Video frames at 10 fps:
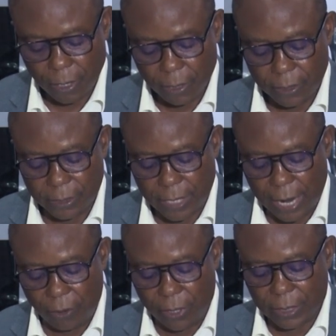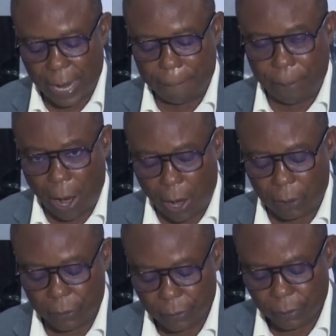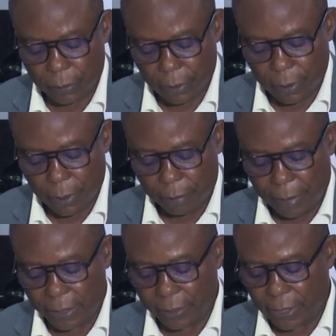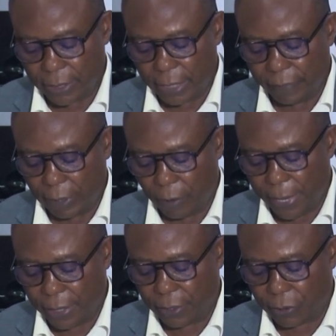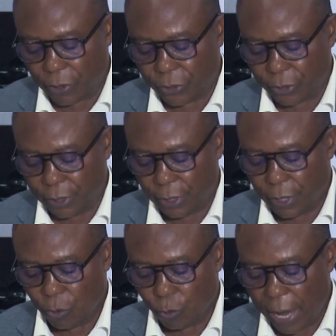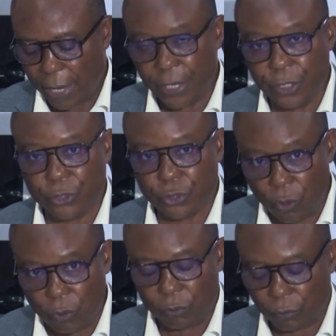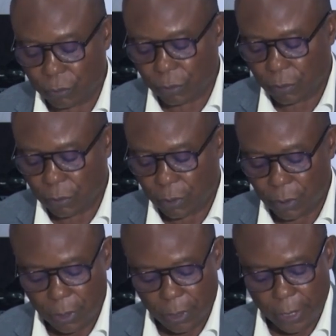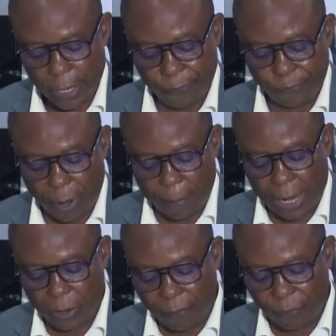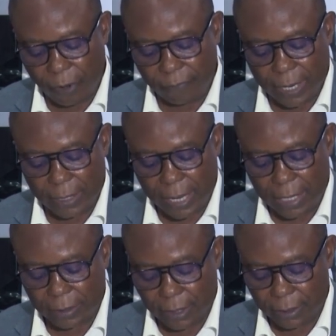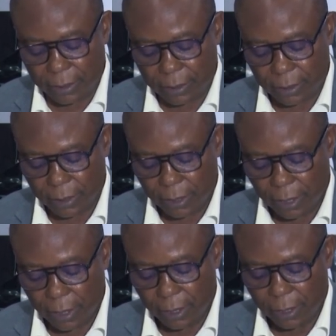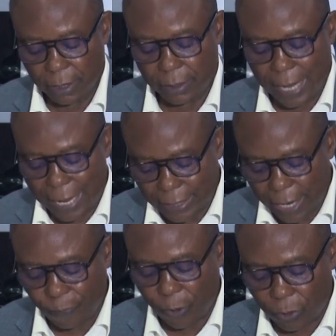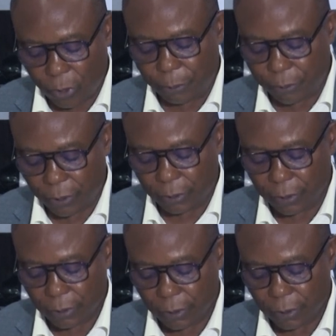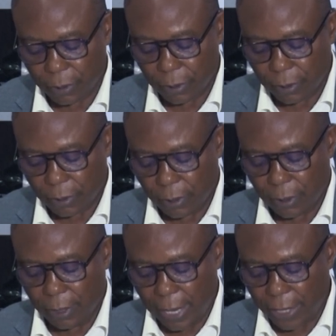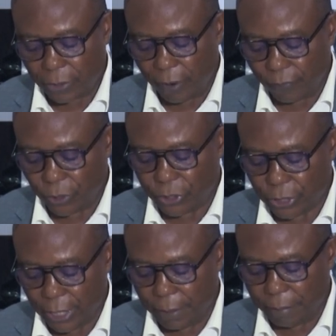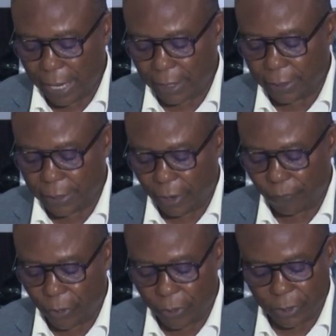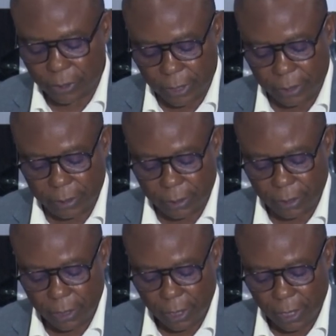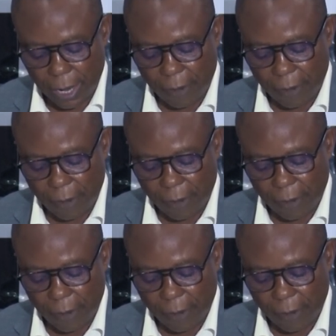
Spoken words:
The CLO is appalled by the recent development in the country, where in June, a former governor of Delta State, indicted for corruption, led Governor Seyi Makinde of Oyo State and